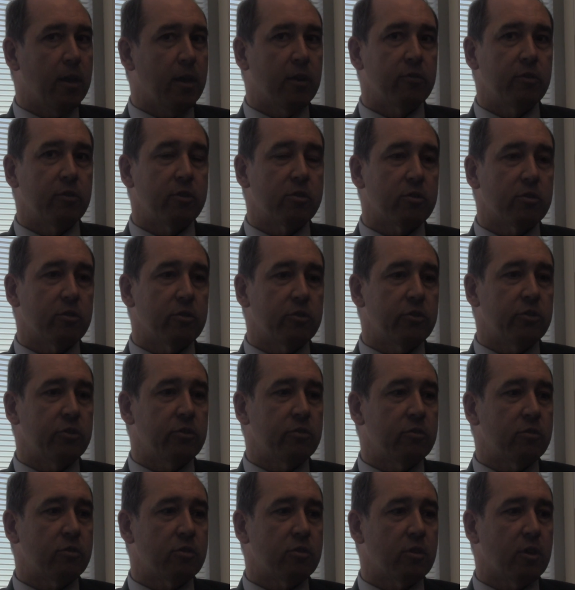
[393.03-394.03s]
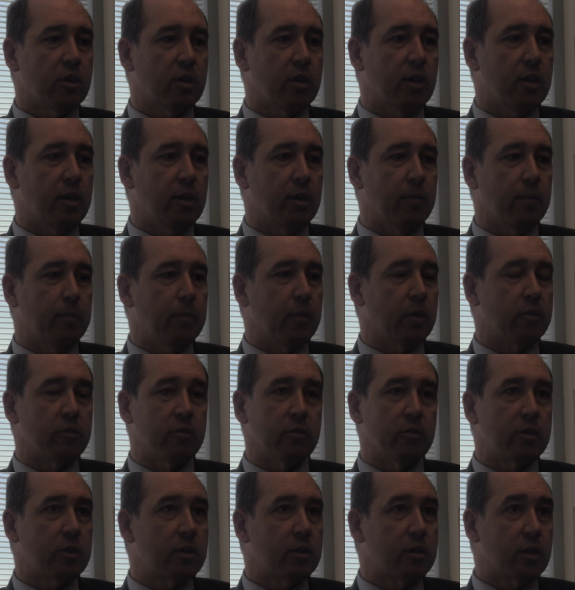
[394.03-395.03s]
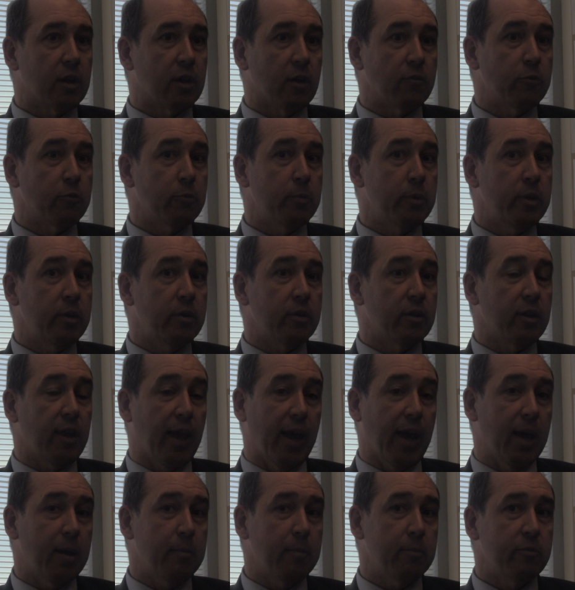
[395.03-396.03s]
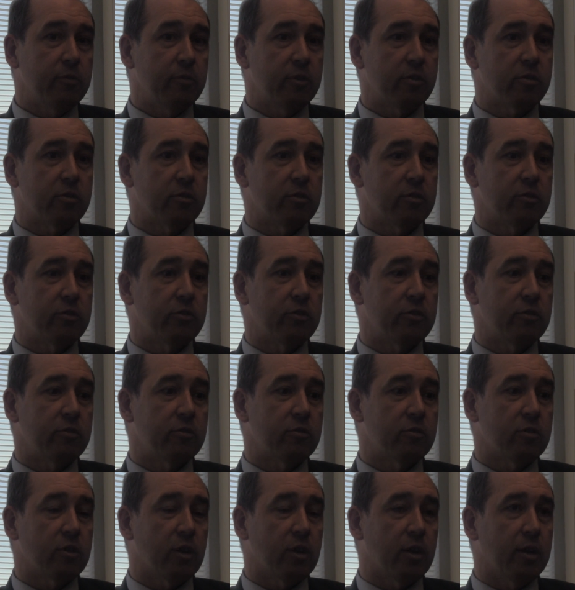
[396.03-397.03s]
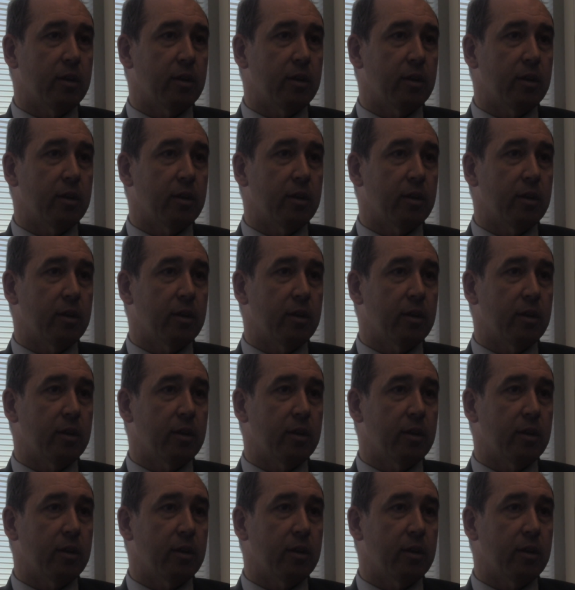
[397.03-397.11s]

researchers, other government lab researchers,